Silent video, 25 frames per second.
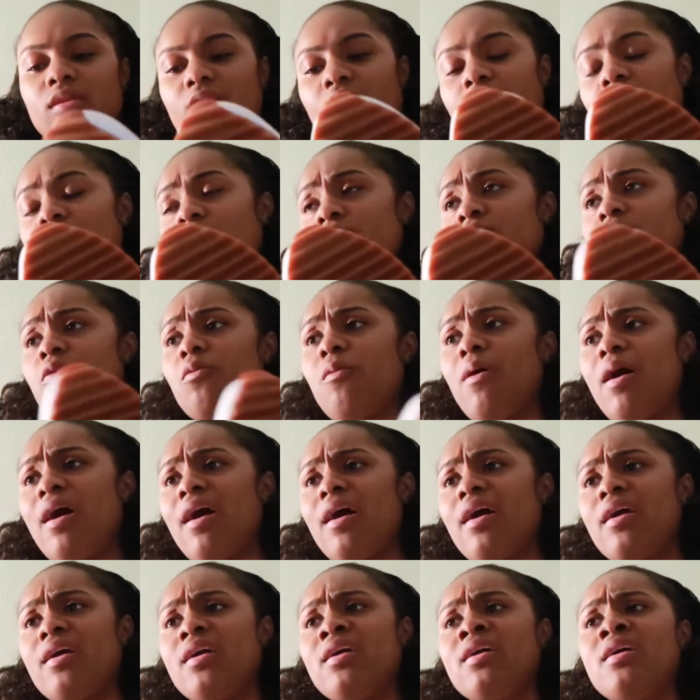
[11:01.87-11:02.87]
i don't know
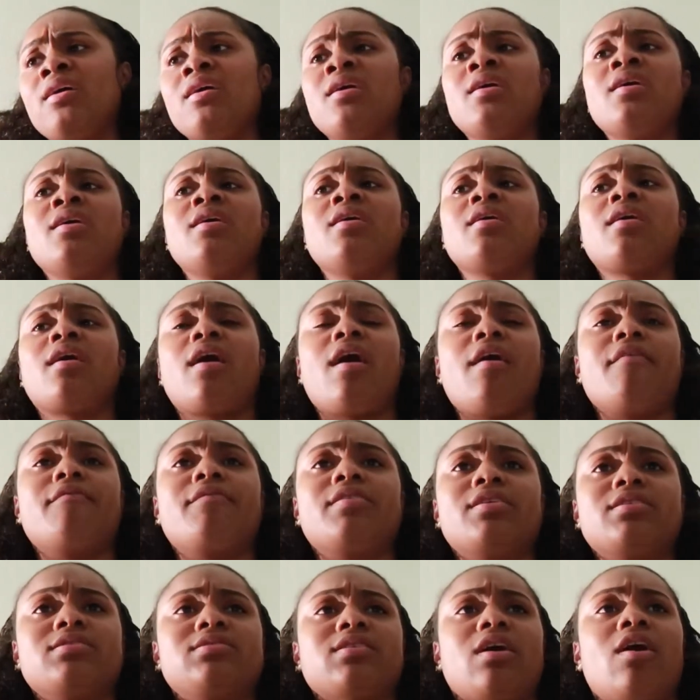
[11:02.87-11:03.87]
why
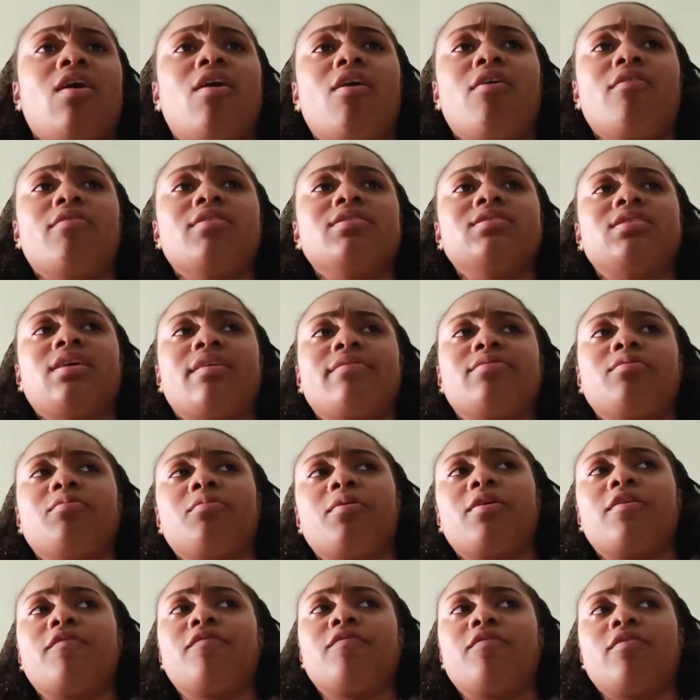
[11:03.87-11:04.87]
converse i always have to
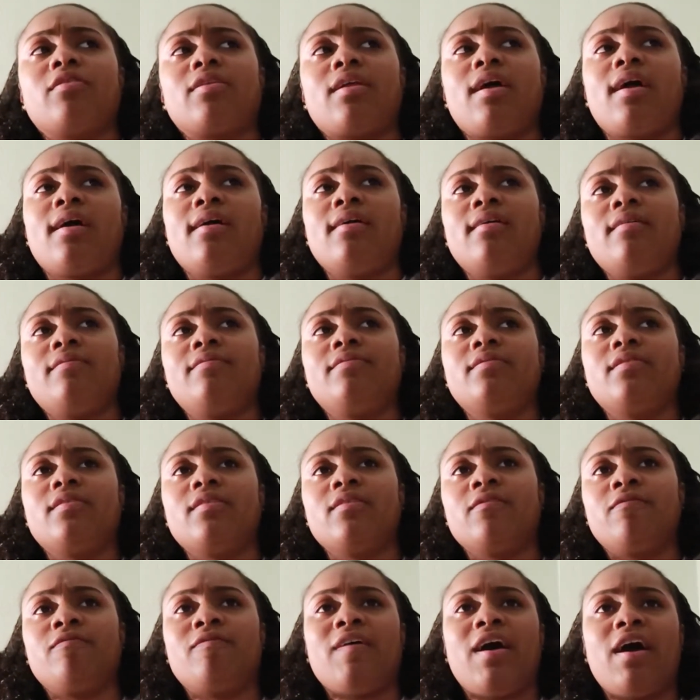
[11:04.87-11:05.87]
wear four and a half
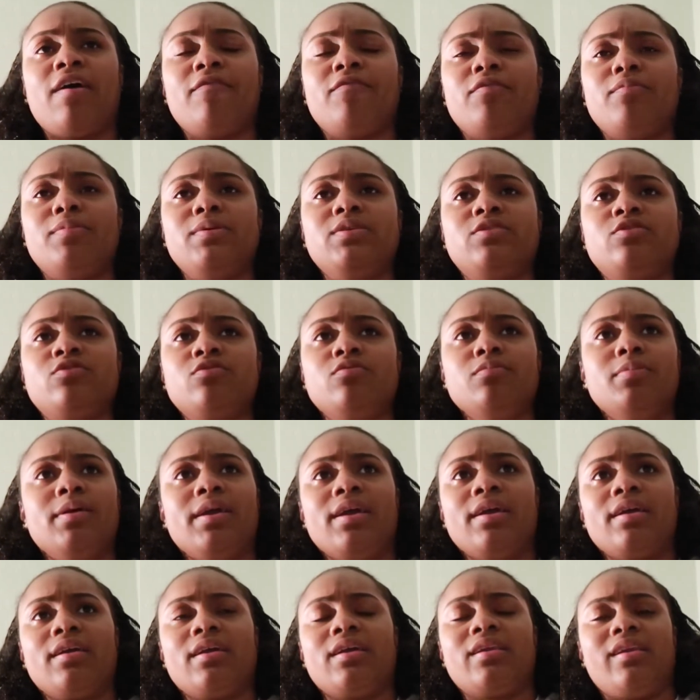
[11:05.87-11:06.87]
or five would be too
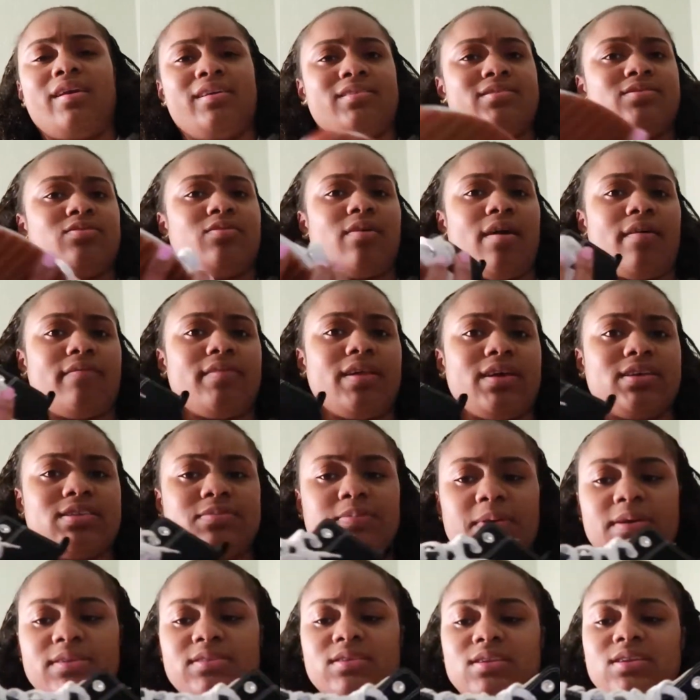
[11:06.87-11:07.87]
big and i still have like
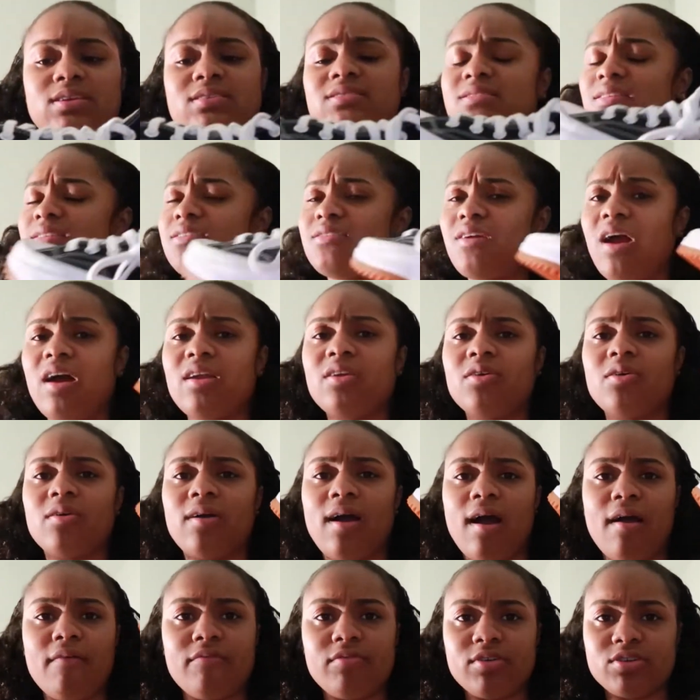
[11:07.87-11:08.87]
space in these y'all know
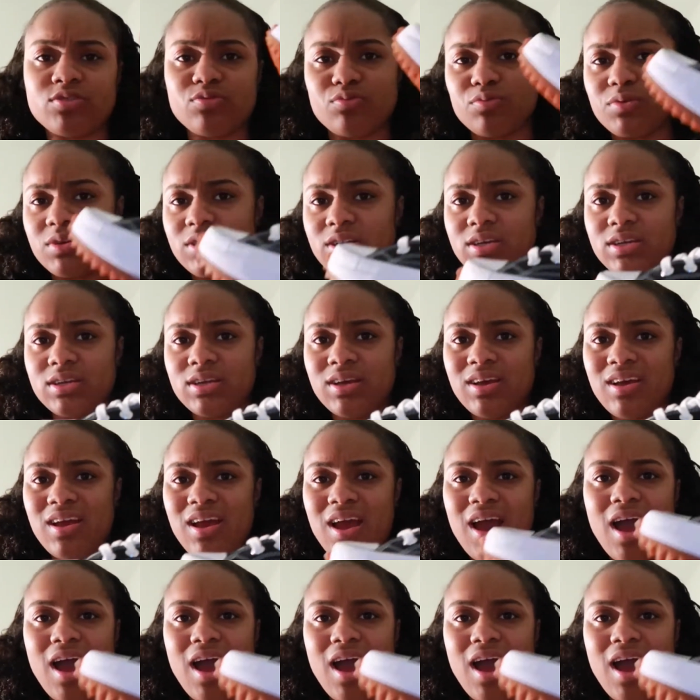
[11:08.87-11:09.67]
converse run